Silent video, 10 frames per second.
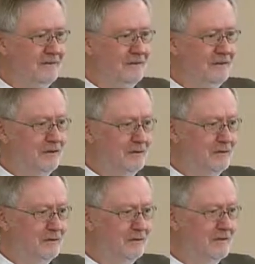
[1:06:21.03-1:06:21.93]

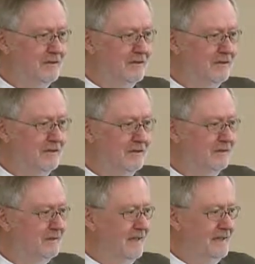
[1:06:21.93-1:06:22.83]
interviews, let's say they had
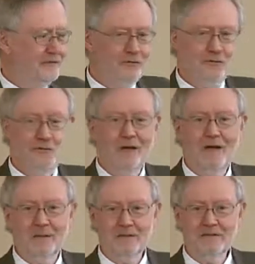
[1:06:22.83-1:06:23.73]
lasted two
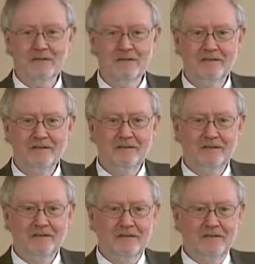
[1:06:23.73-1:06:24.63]
hours,
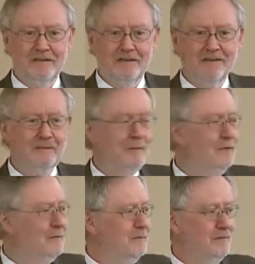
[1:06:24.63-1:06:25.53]
I think we would
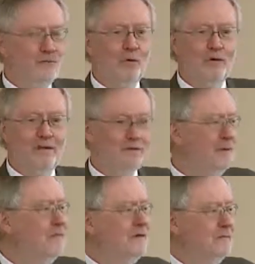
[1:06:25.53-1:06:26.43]
have been four years. We
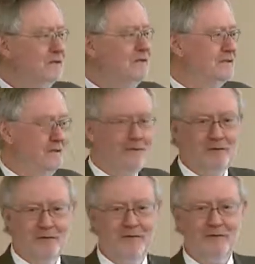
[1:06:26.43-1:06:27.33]
wouldn't. We'd still be
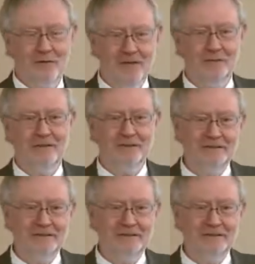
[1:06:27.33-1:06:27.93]
transcribing.